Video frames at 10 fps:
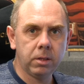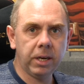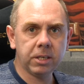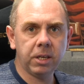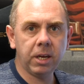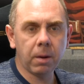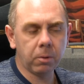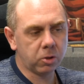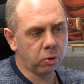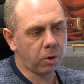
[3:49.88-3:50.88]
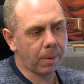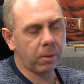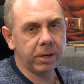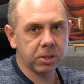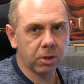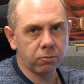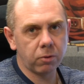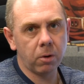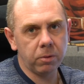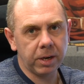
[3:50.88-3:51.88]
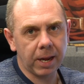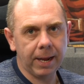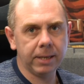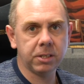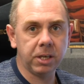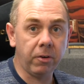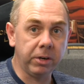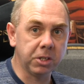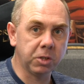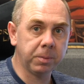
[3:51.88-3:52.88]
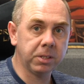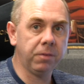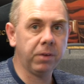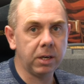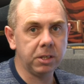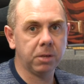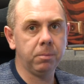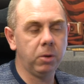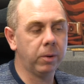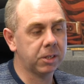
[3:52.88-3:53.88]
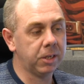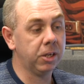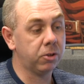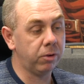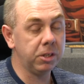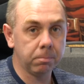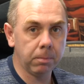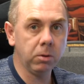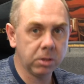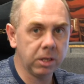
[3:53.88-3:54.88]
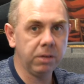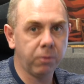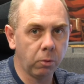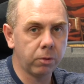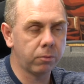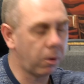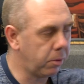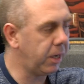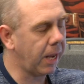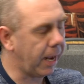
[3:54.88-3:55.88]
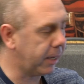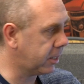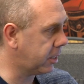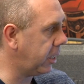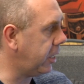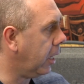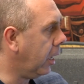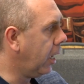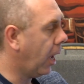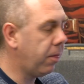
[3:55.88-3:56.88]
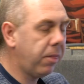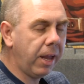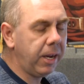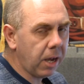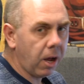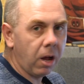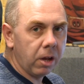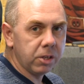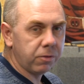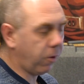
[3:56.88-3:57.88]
The next thing I want to talk about is the Ronin S series, and specifically some new accessories mostly for the Ronin SC, and they are as